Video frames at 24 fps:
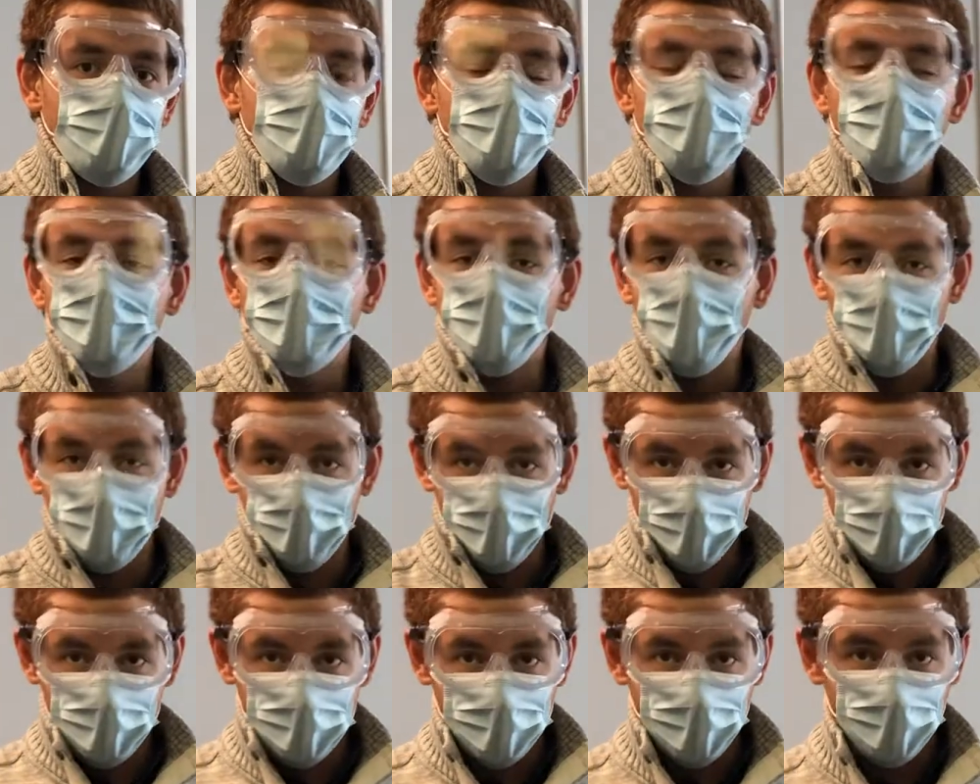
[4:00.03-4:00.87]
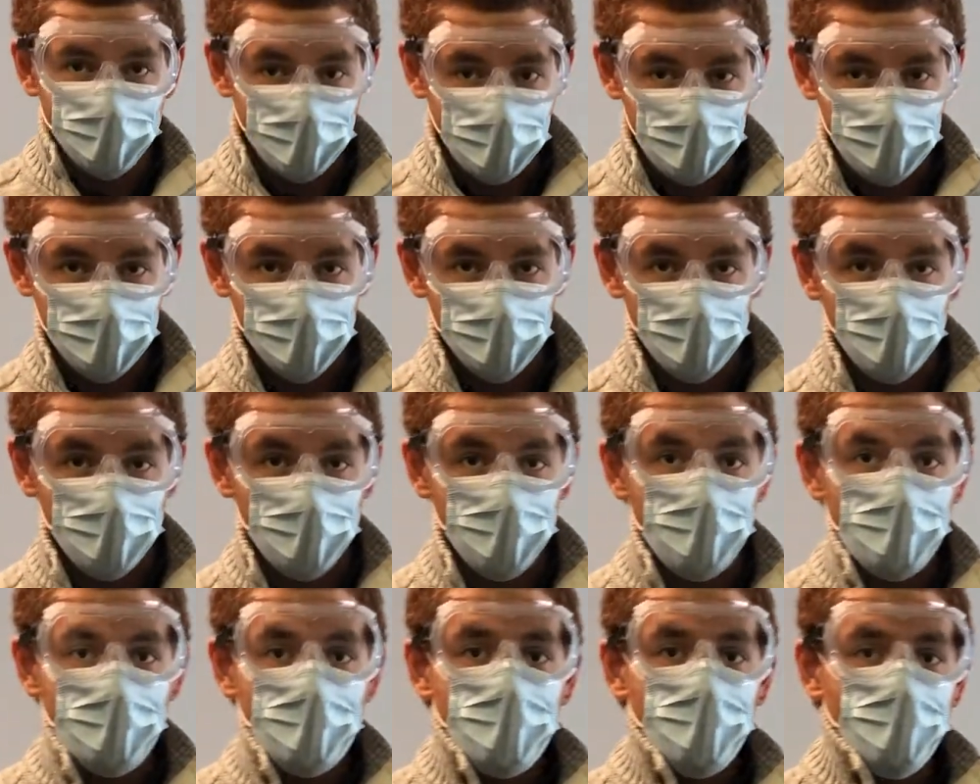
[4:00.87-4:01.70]
to another individual
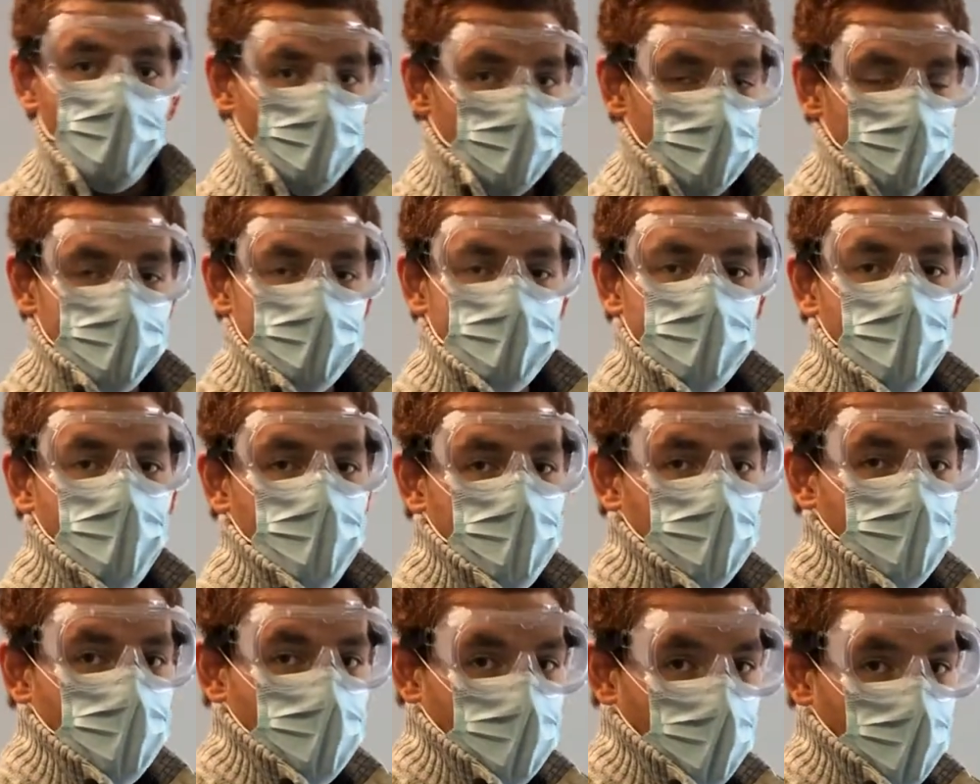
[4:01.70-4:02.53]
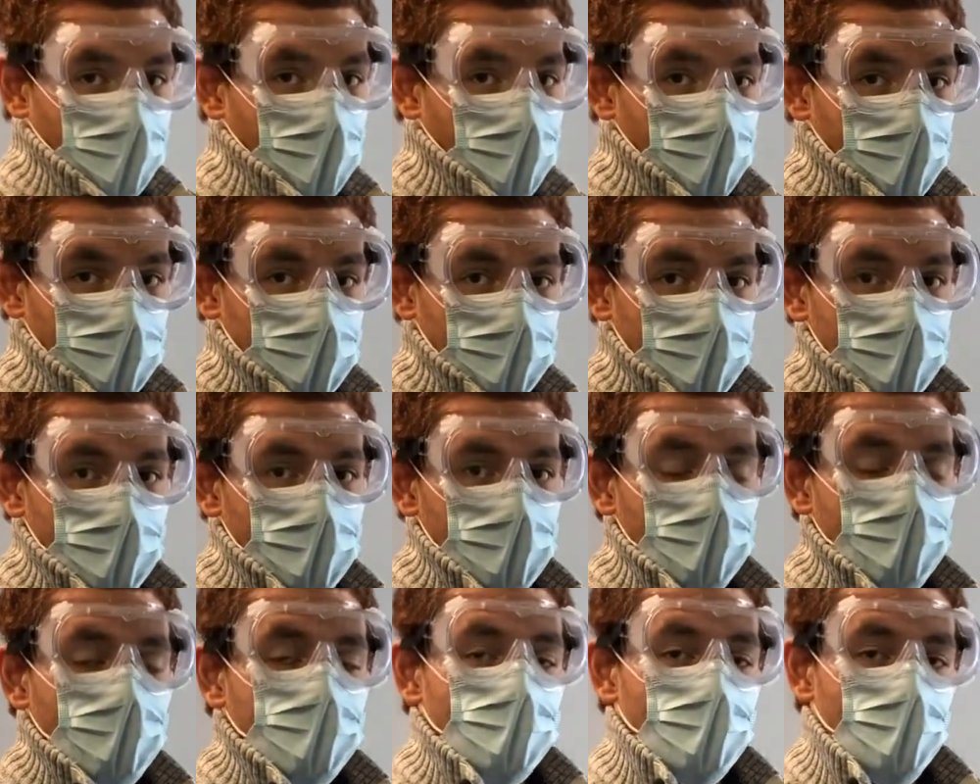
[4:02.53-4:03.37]
with the tank on.
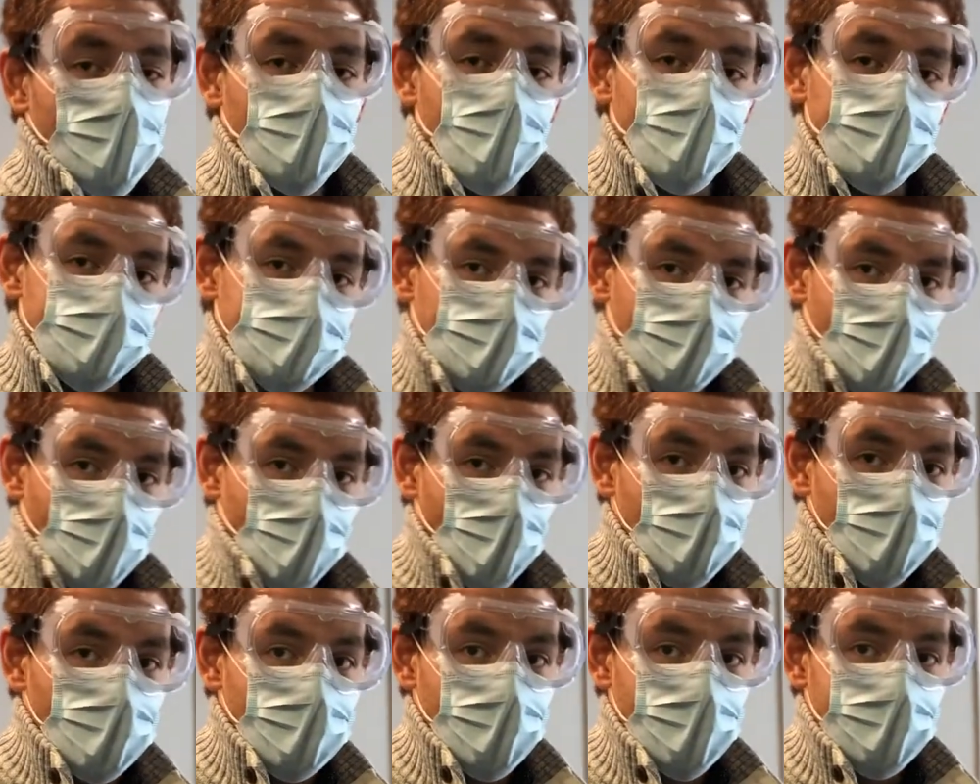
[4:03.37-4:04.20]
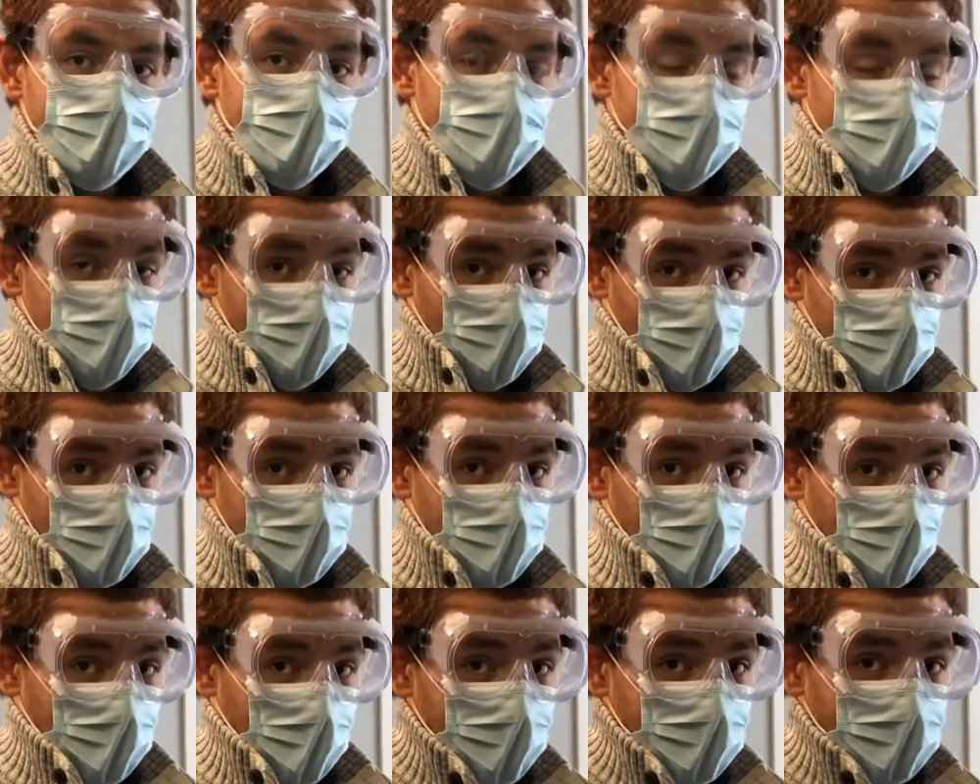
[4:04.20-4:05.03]
You must always turn it
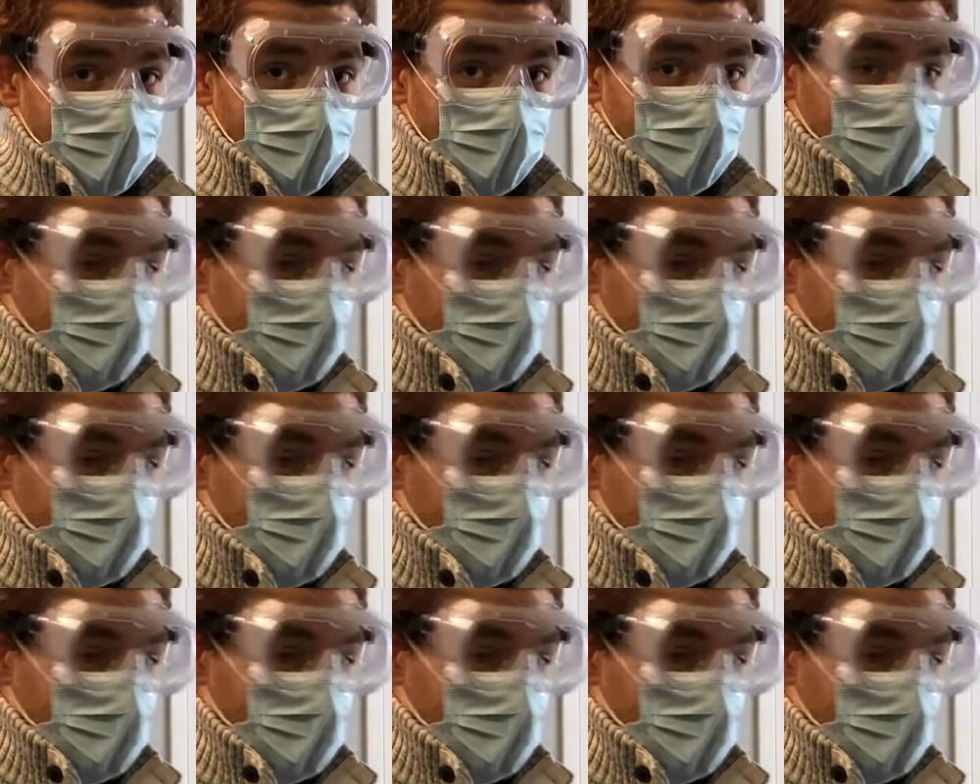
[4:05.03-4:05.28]
off